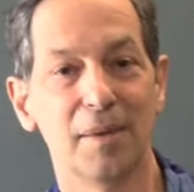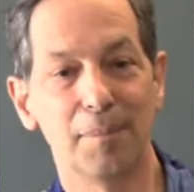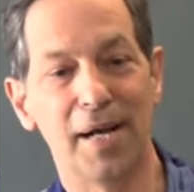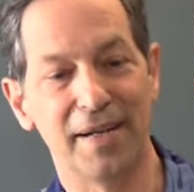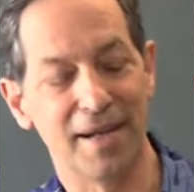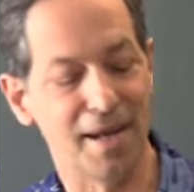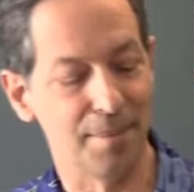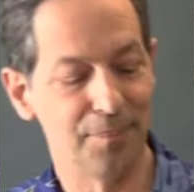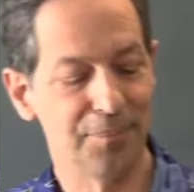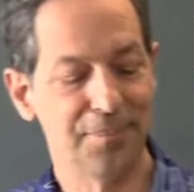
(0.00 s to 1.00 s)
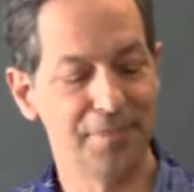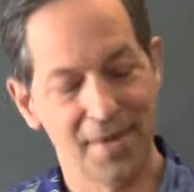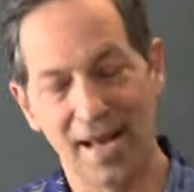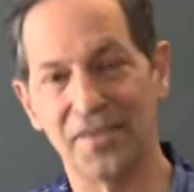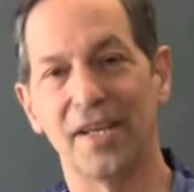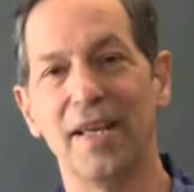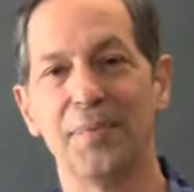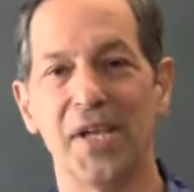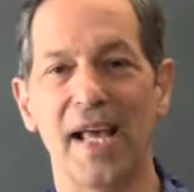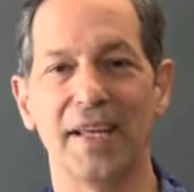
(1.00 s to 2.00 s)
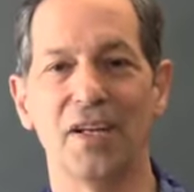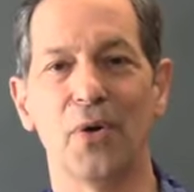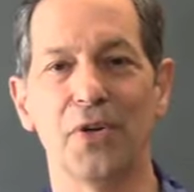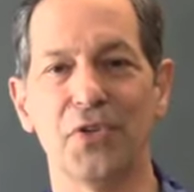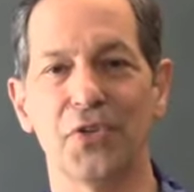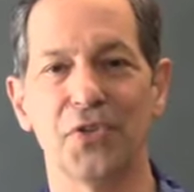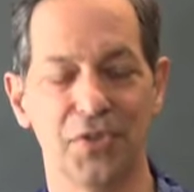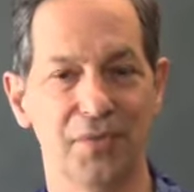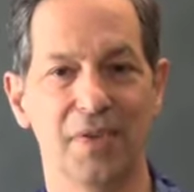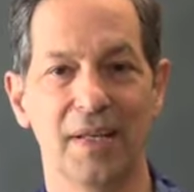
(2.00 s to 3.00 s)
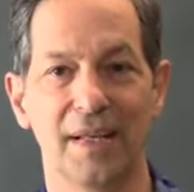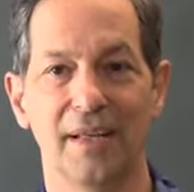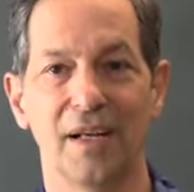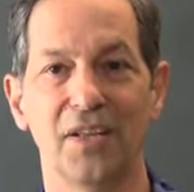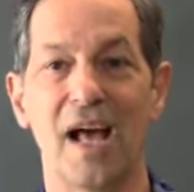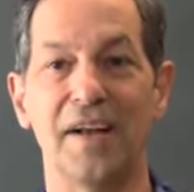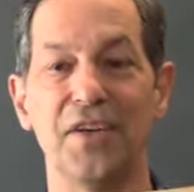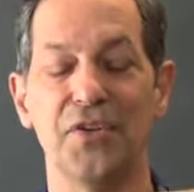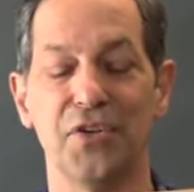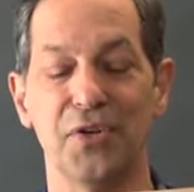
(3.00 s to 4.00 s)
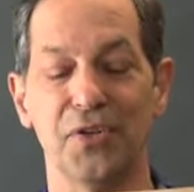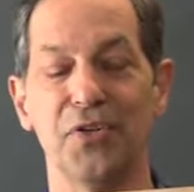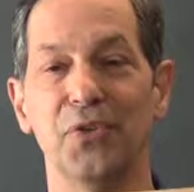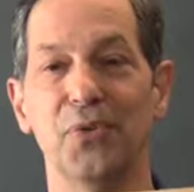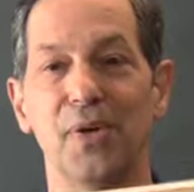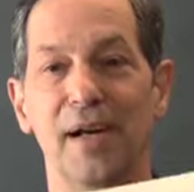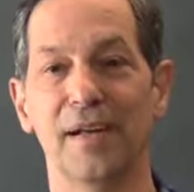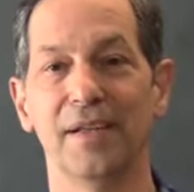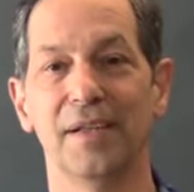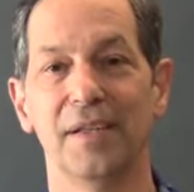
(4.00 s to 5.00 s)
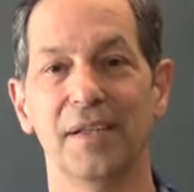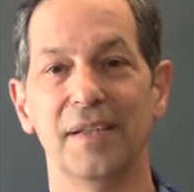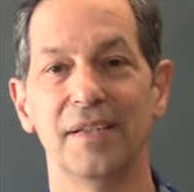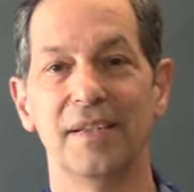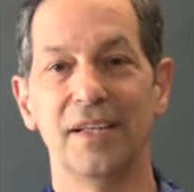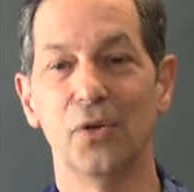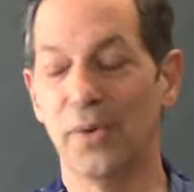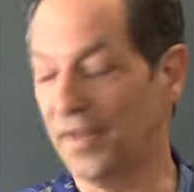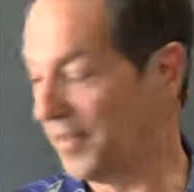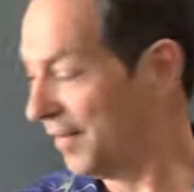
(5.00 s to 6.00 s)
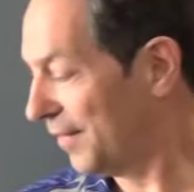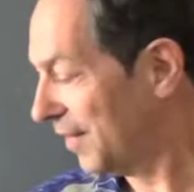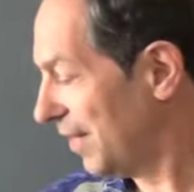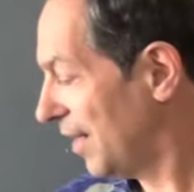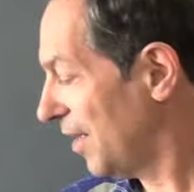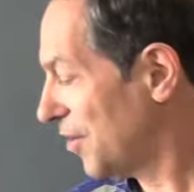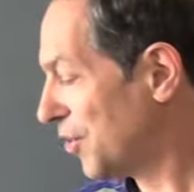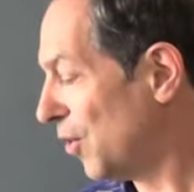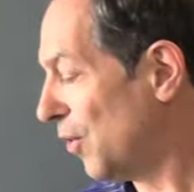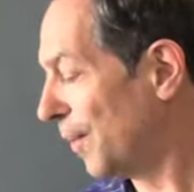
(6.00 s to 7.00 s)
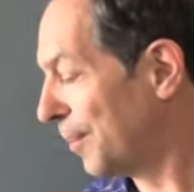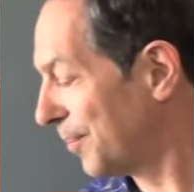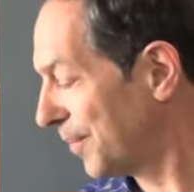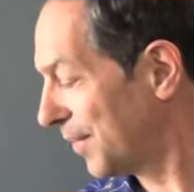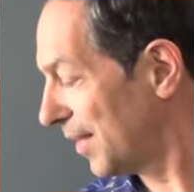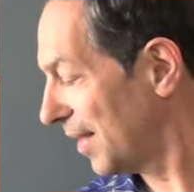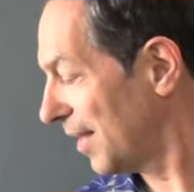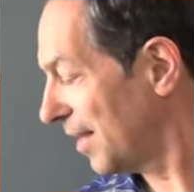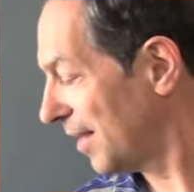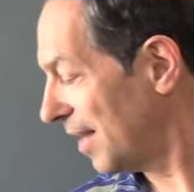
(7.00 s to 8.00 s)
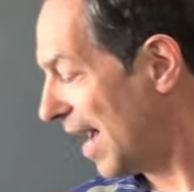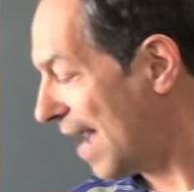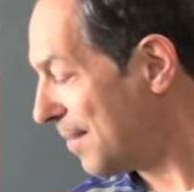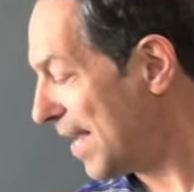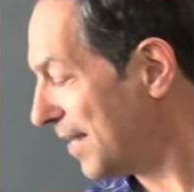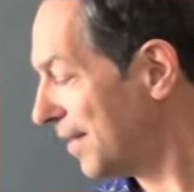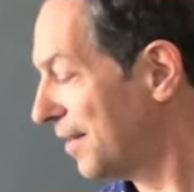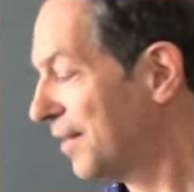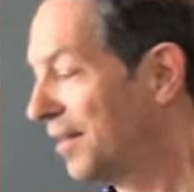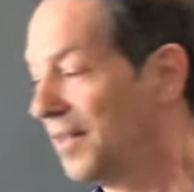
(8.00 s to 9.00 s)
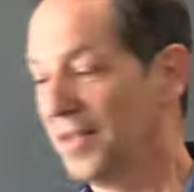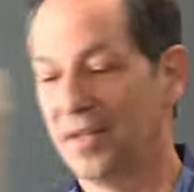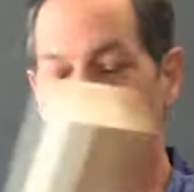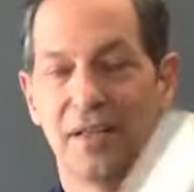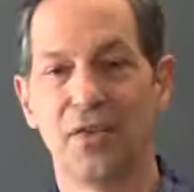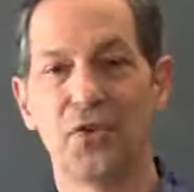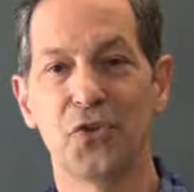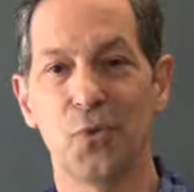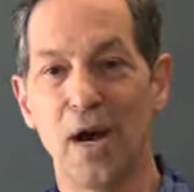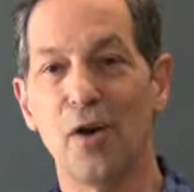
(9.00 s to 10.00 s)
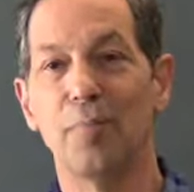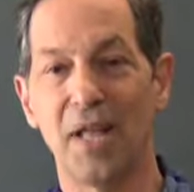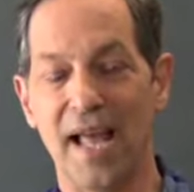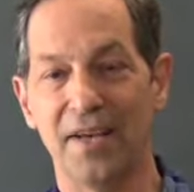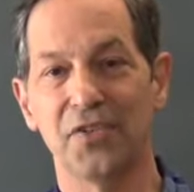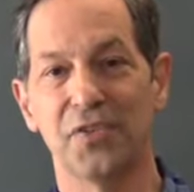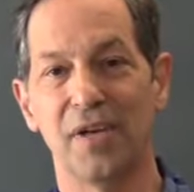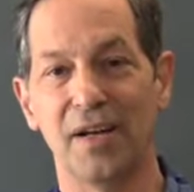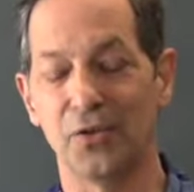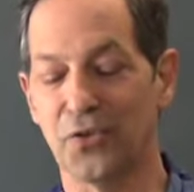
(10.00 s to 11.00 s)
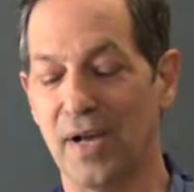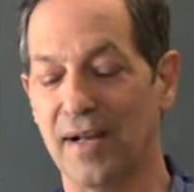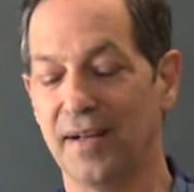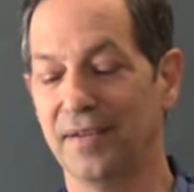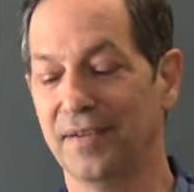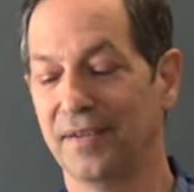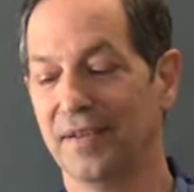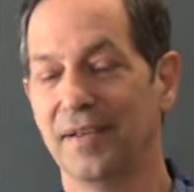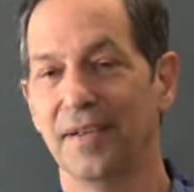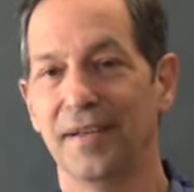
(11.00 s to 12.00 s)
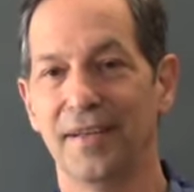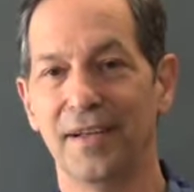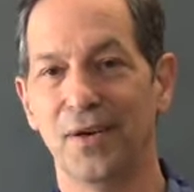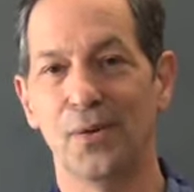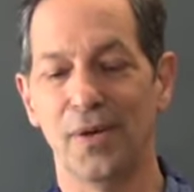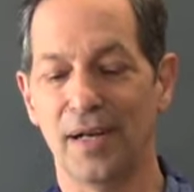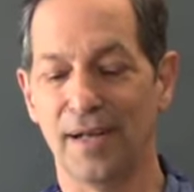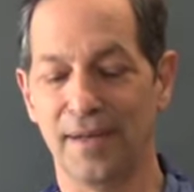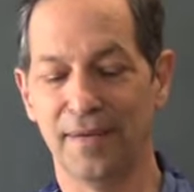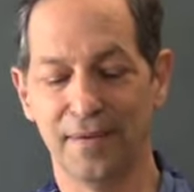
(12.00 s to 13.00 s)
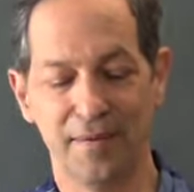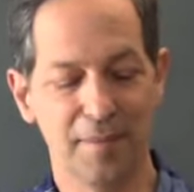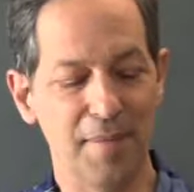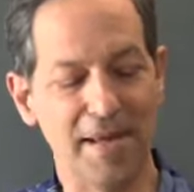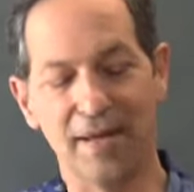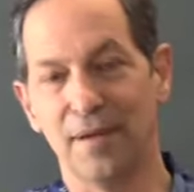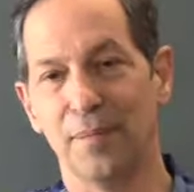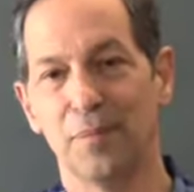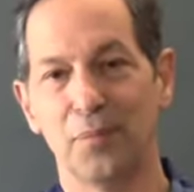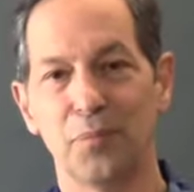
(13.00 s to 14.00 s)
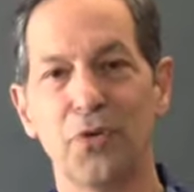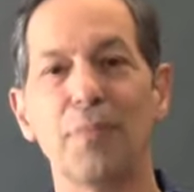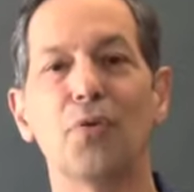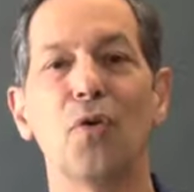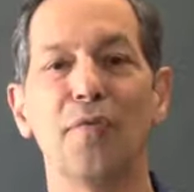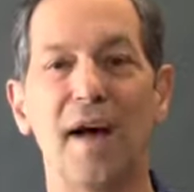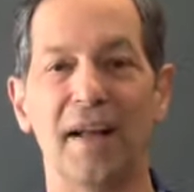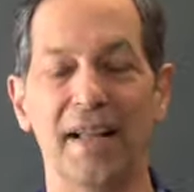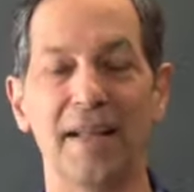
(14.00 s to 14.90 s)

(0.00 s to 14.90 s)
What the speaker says: But as I keep saying, you know, it's just a lot easier to deal with. So I make square blanks. I don't try to, you know, make a pre-profile